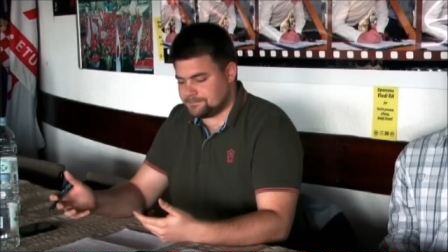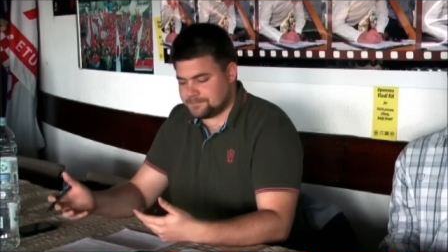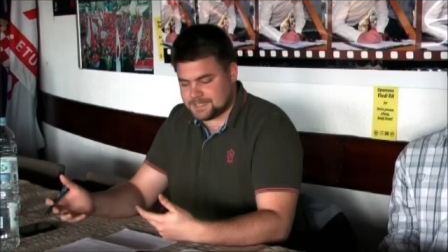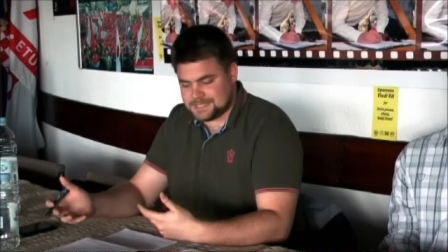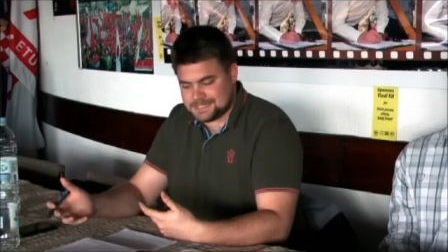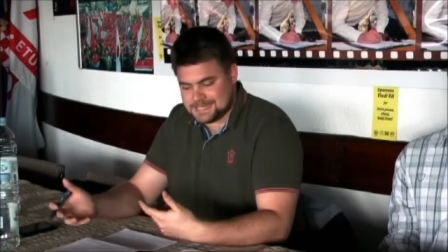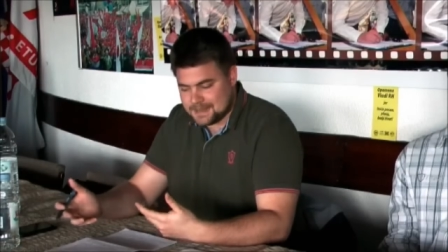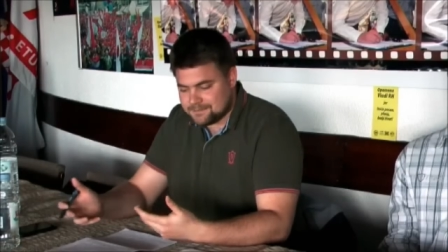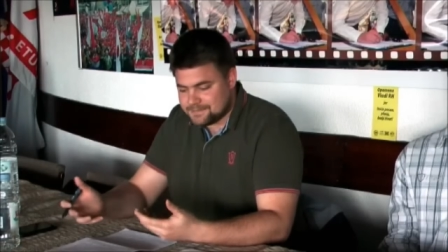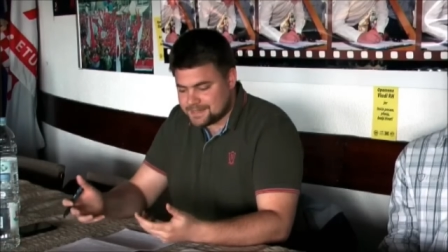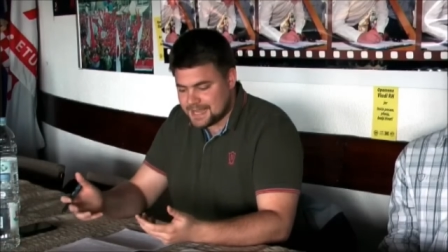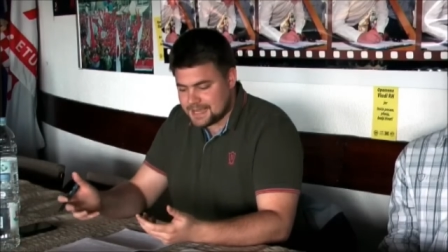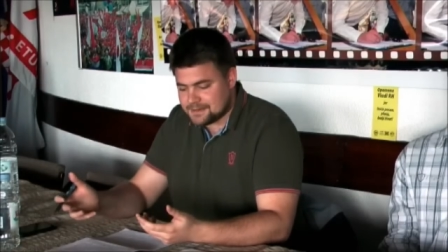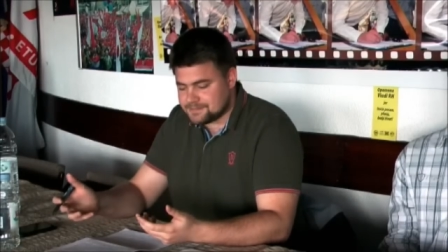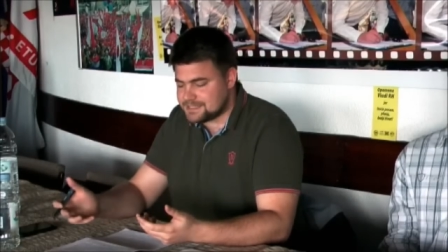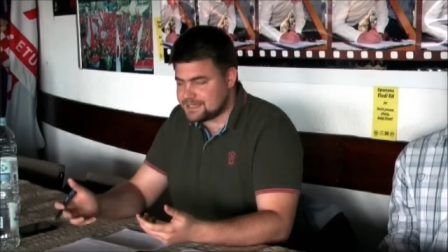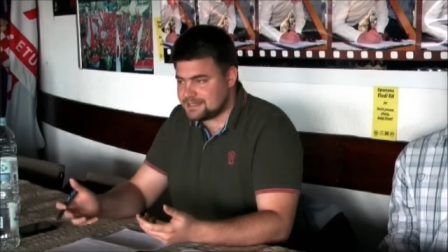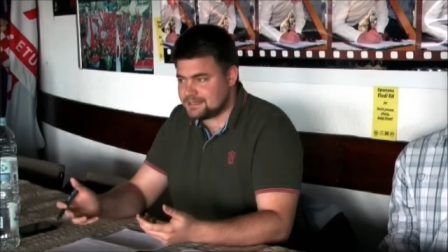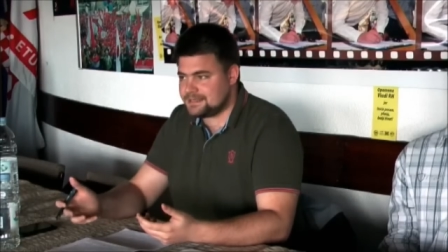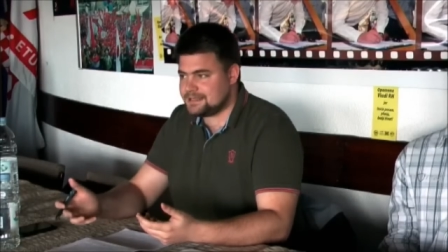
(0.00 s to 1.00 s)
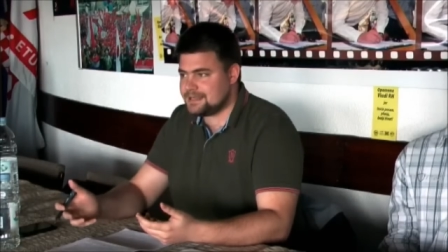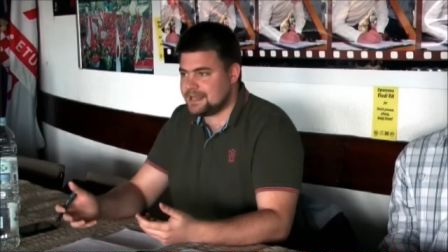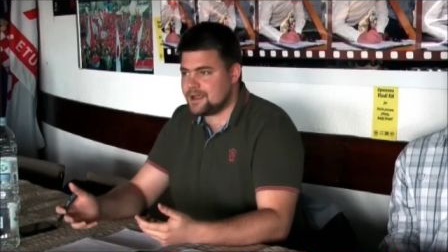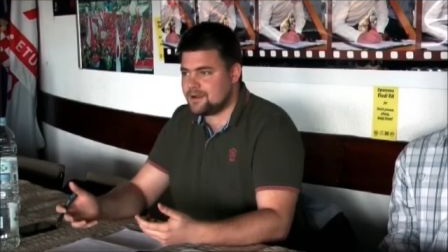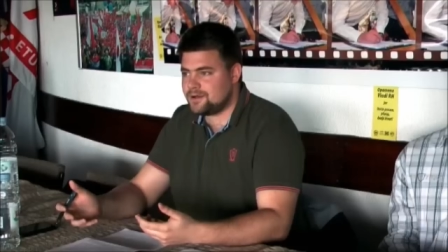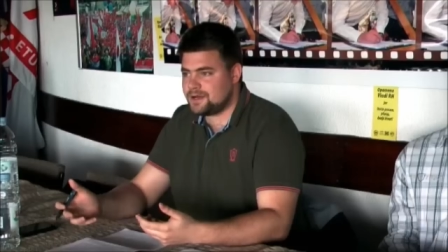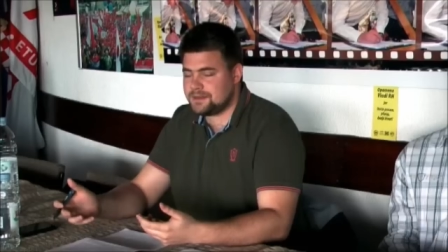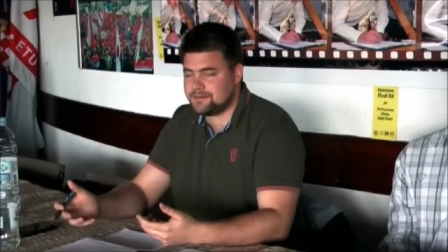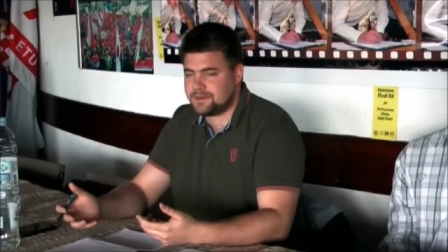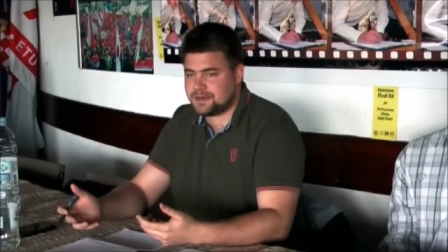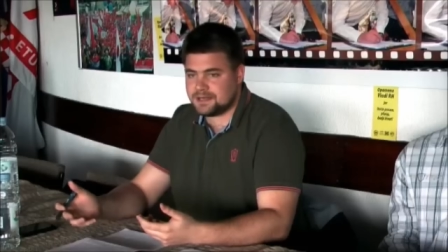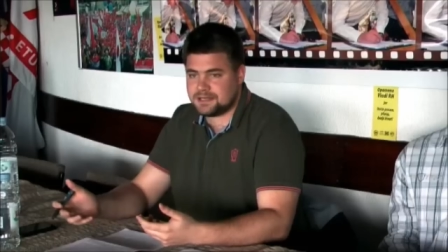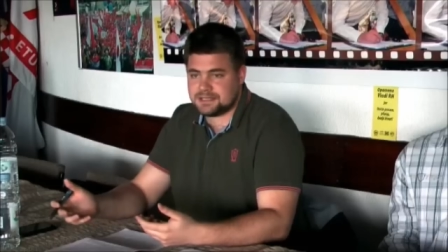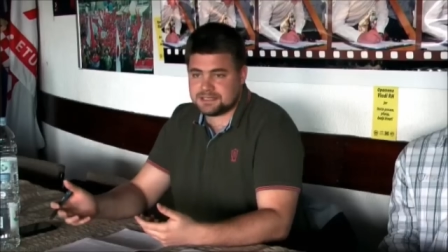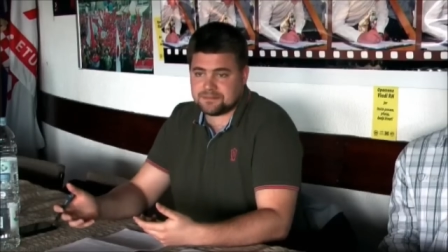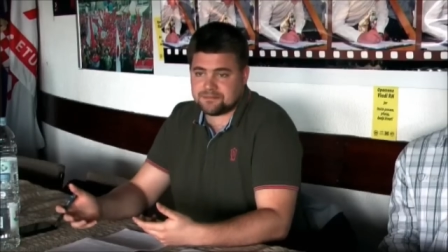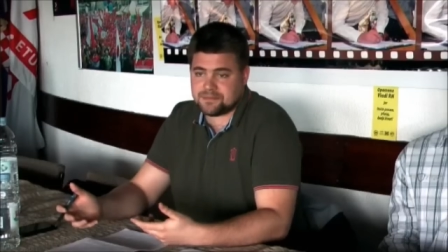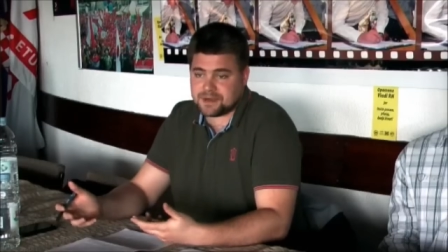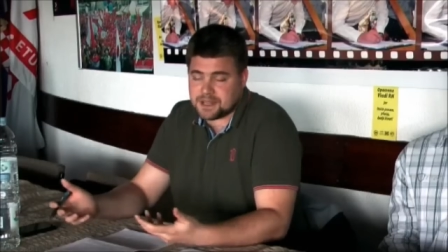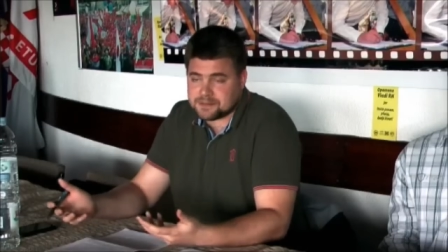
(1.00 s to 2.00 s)
sometimes the
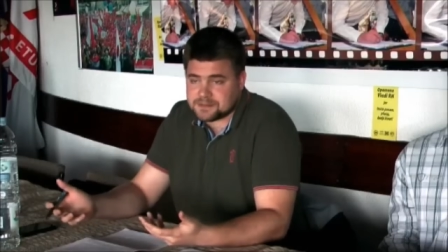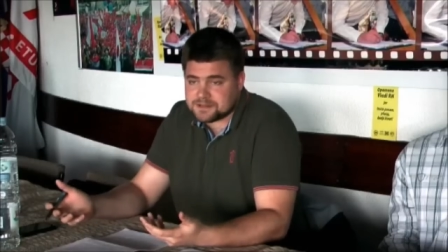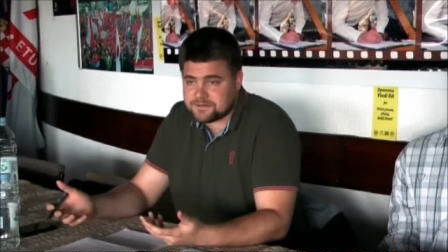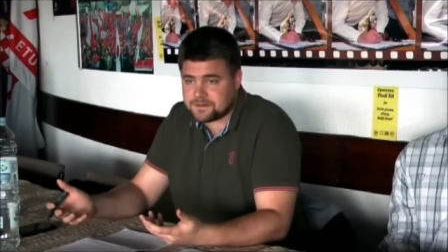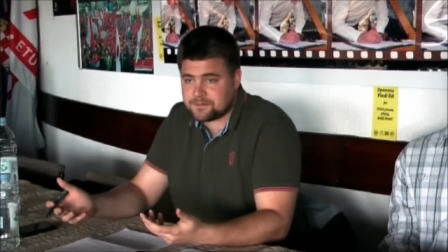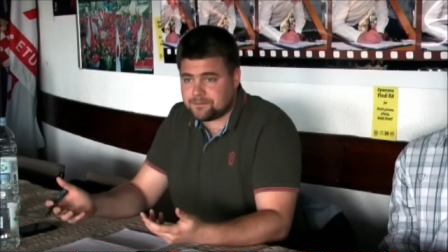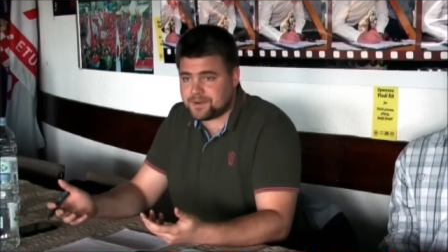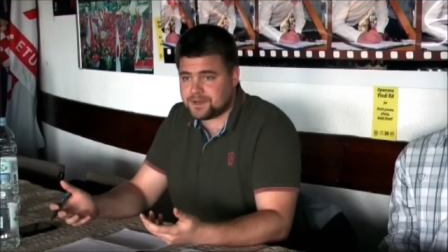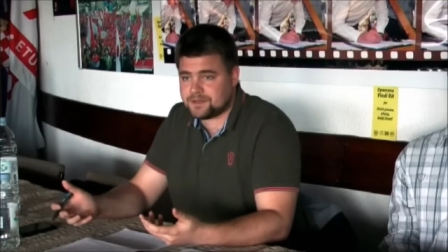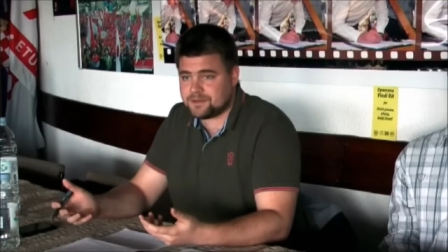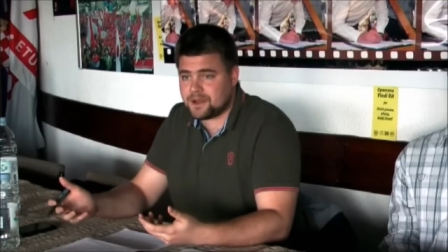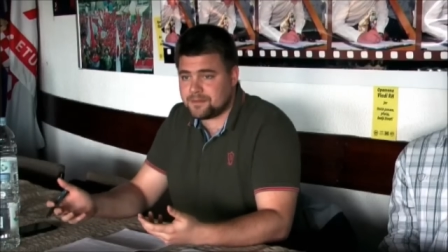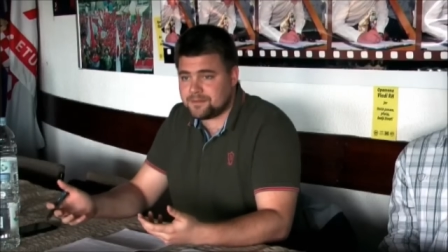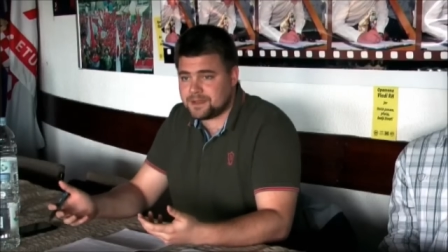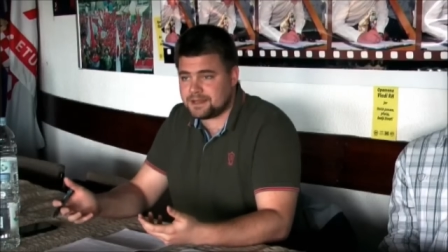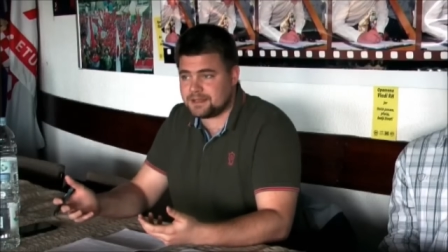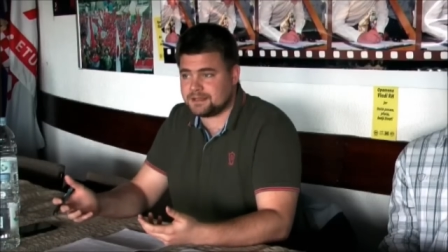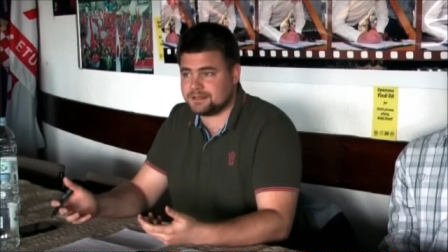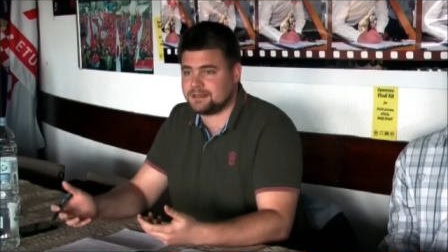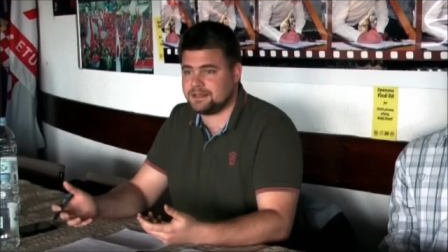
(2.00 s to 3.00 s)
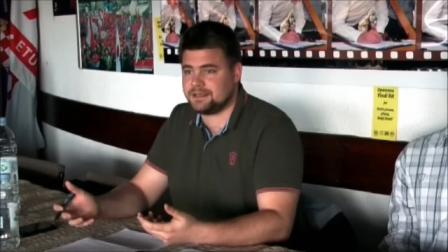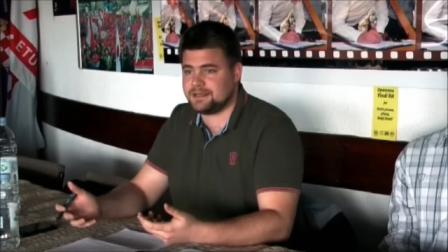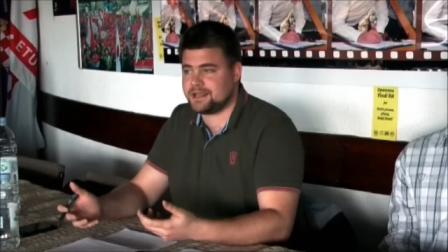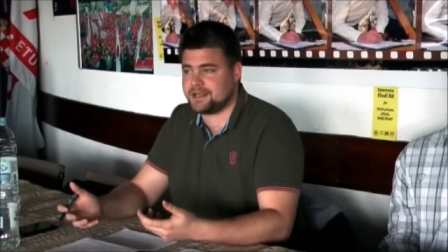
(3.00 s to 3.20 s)
neoliberalism, perhaps even predominantly,